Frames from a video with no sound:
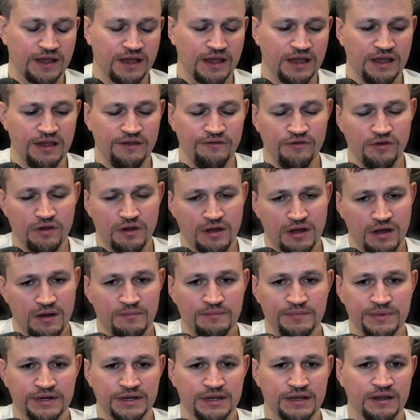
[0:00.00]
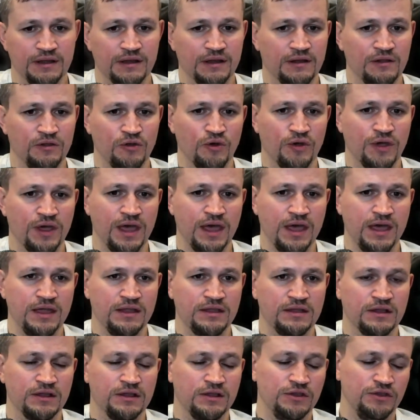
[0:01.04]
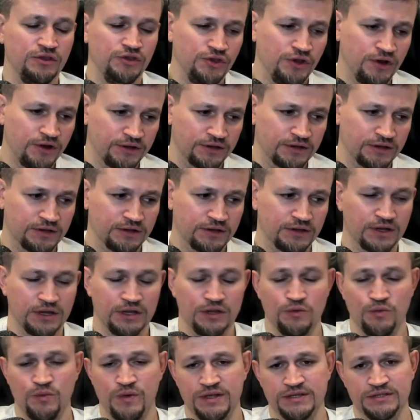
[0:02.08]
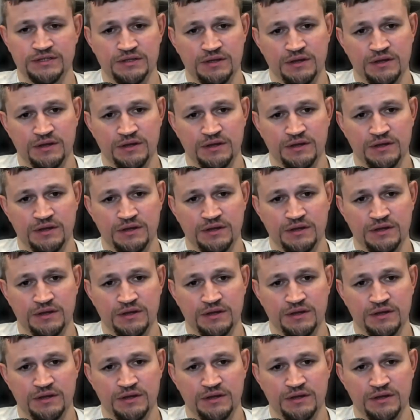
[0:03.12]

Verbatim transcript: if your company locate not in West